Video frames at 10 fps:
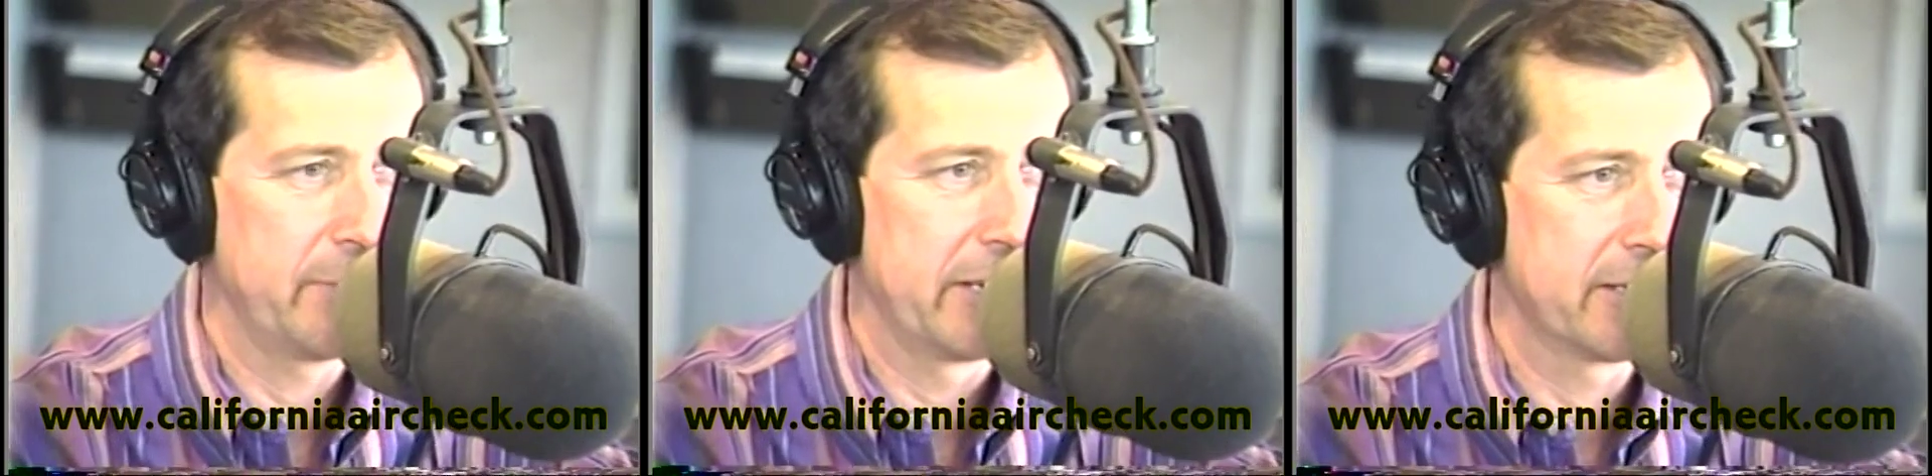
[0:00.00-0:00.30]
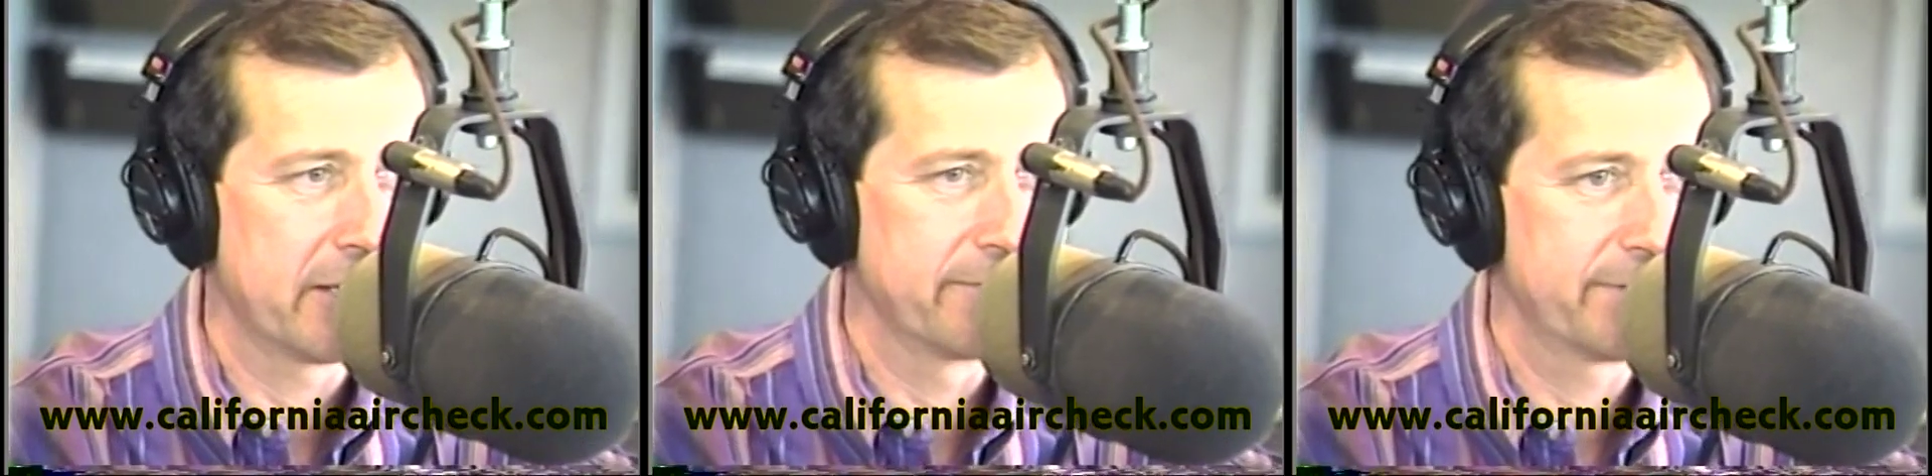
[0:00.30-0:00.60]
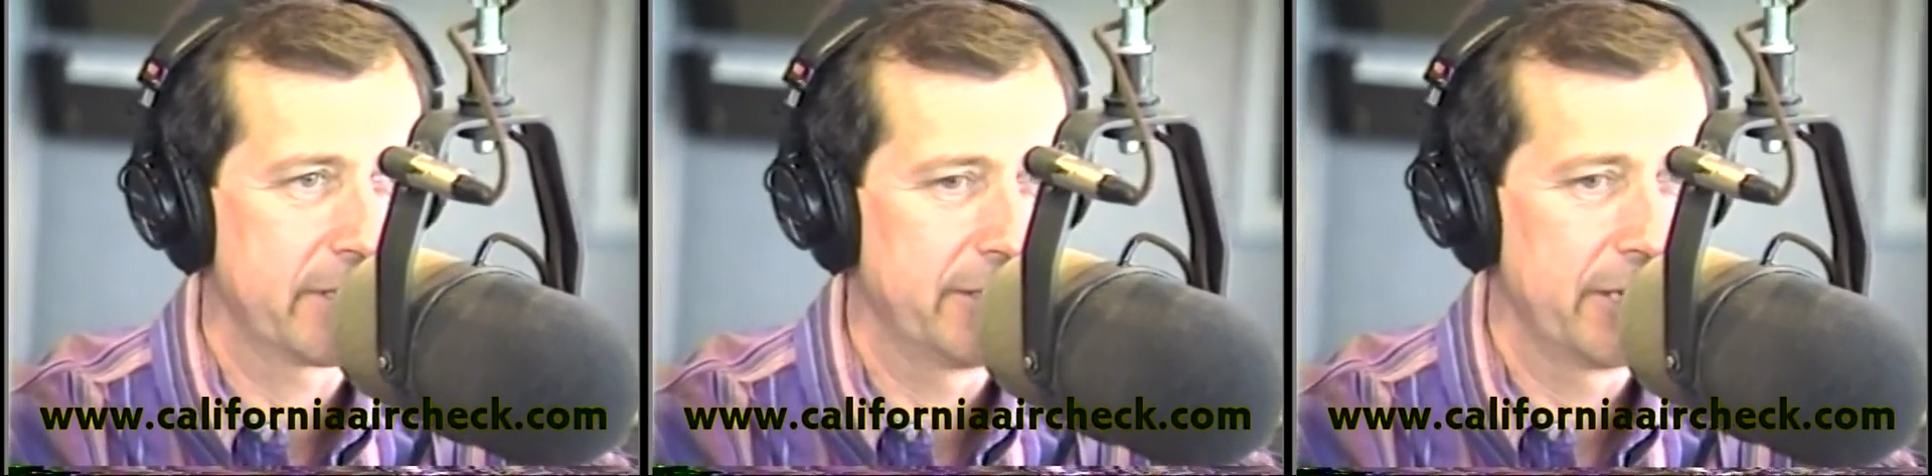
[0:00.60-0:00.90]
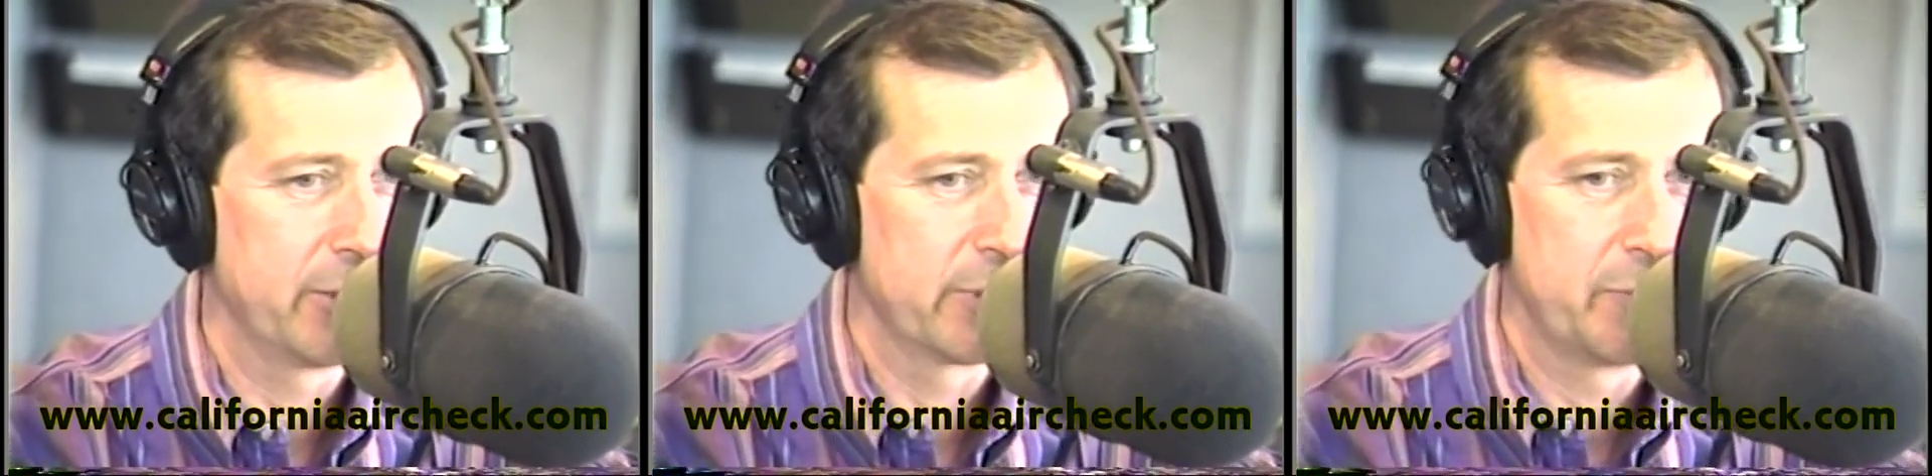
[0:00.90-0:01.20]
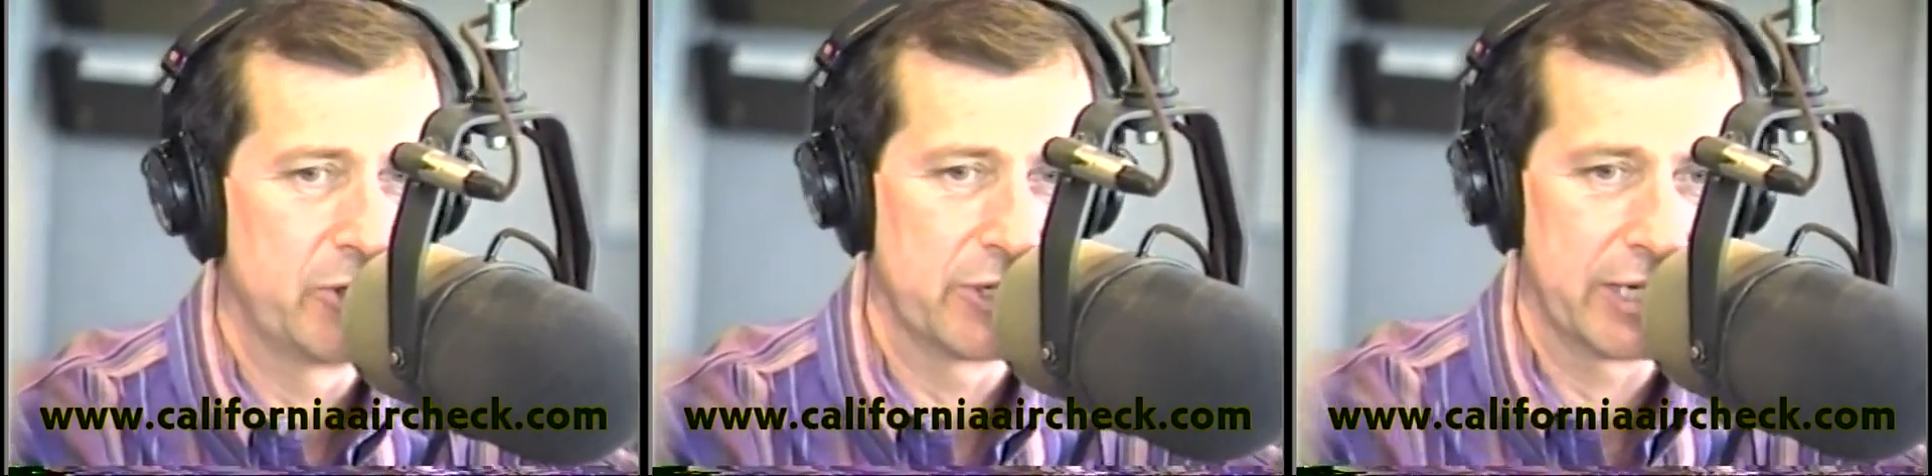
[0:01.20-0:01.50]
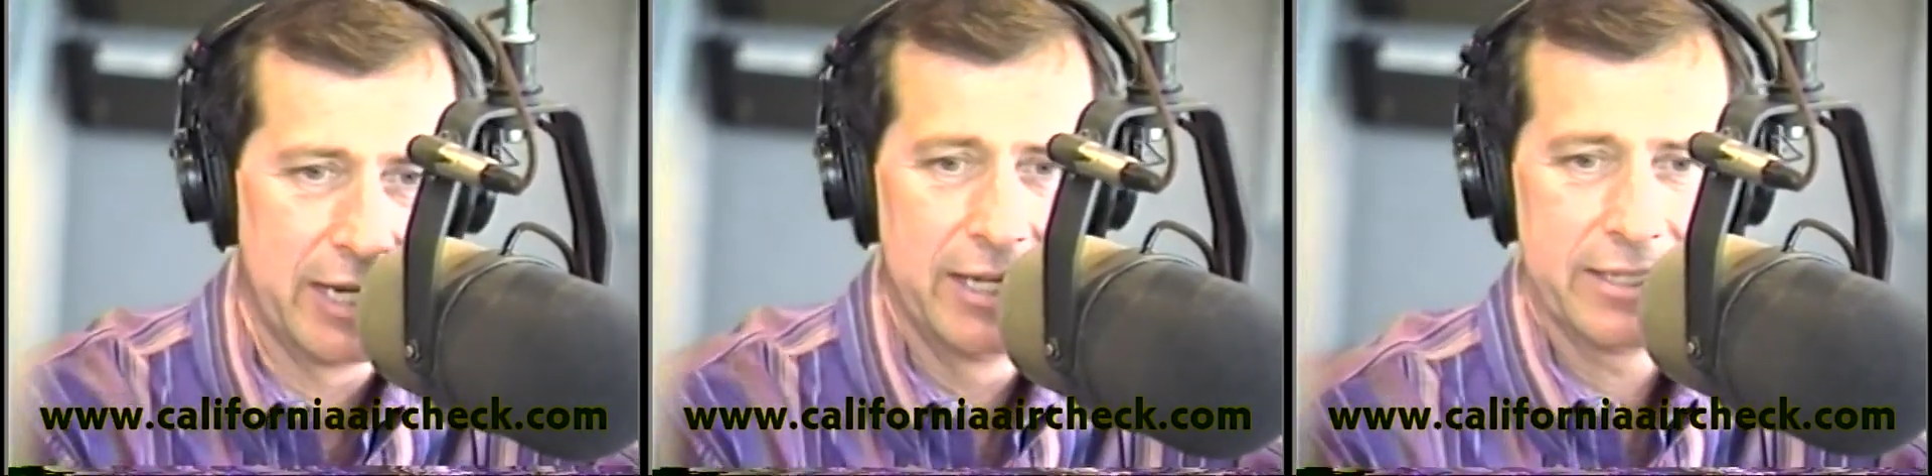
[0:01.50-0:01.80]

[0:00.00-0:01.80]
minutes of continuous music.